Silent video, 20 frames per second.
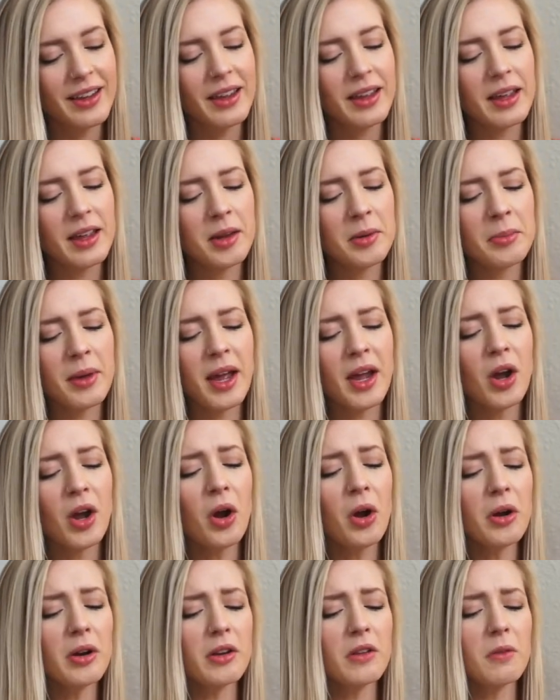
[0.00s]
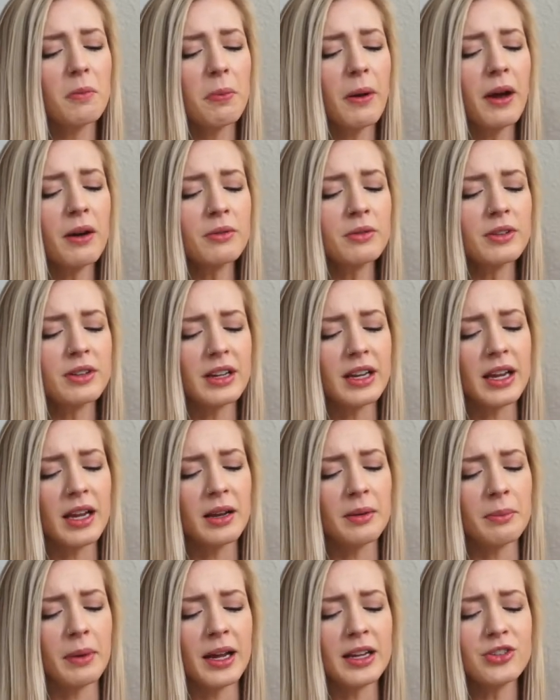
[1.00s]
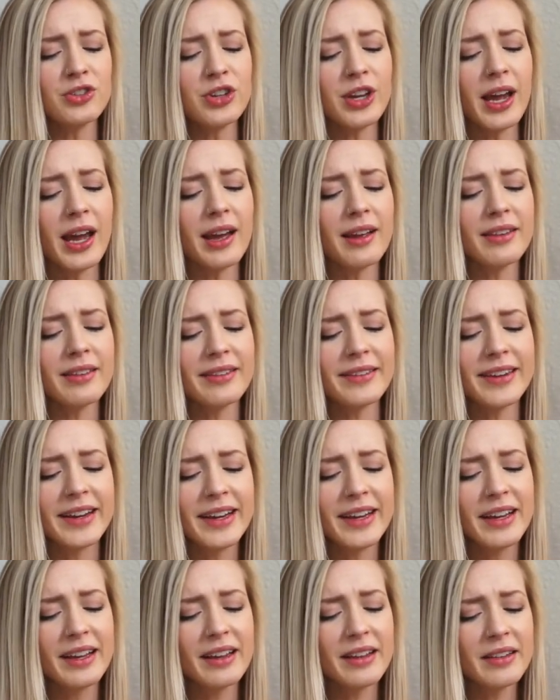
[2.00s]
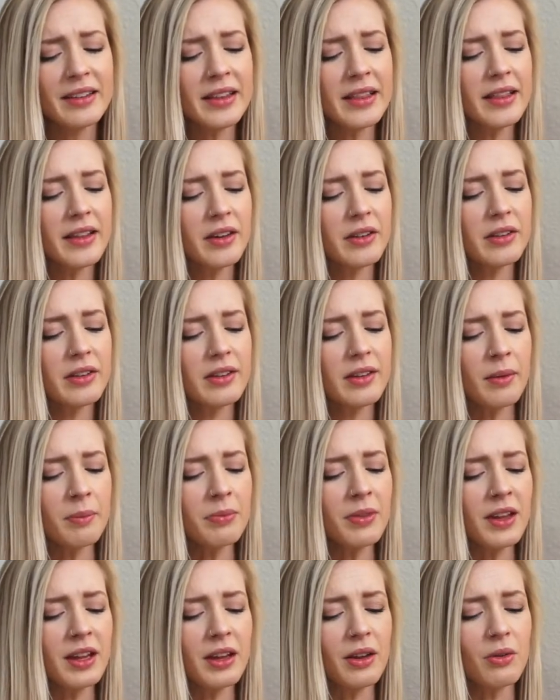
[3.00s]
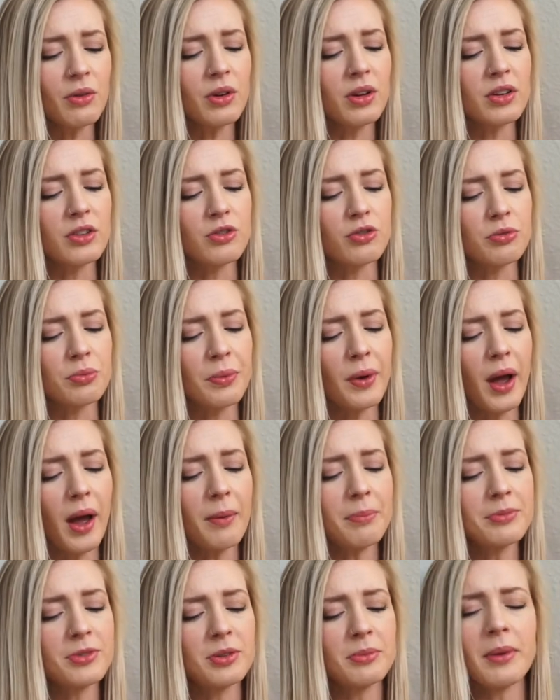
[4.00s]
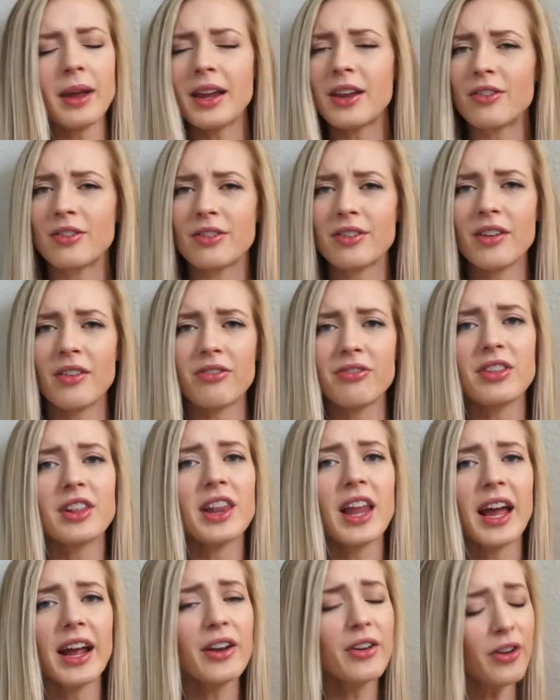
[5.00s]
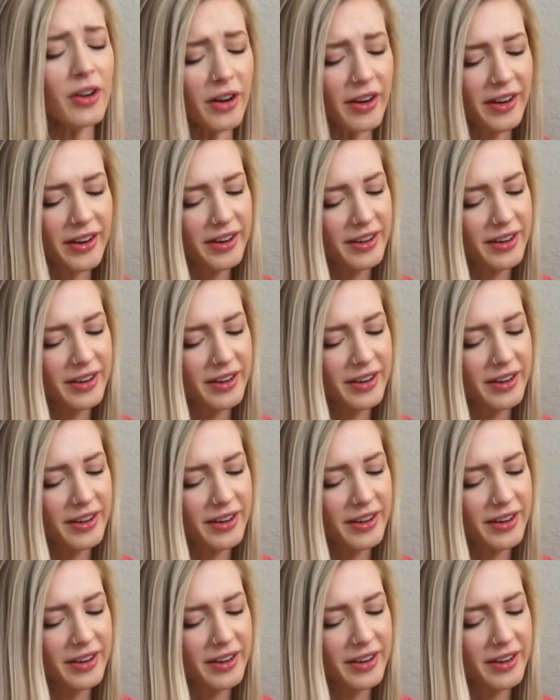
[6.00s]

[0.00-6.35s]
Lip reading: "and my heart is pounding in my chest. Isn't there something you could drop to make yourself lighter?"